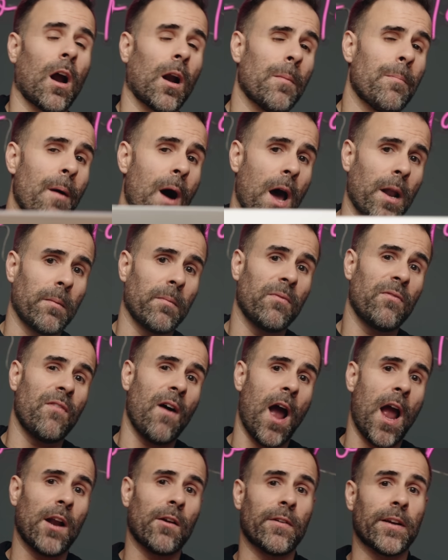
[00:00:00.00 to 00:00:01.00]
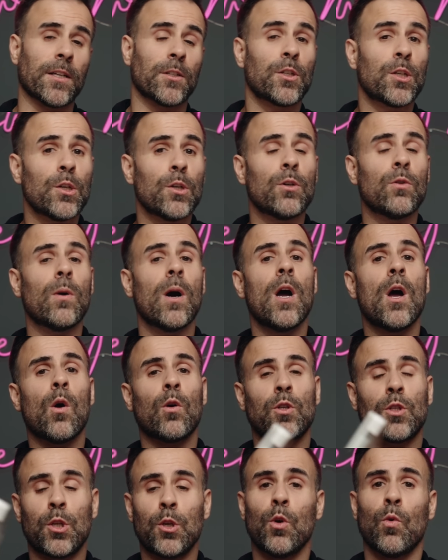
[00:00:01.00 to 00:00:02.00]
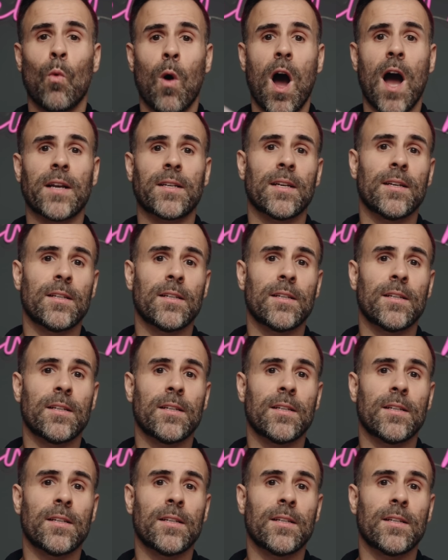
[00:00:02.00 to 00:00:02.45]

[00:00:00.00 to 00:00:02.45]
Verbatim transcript: are bottom firing. Two 2 watt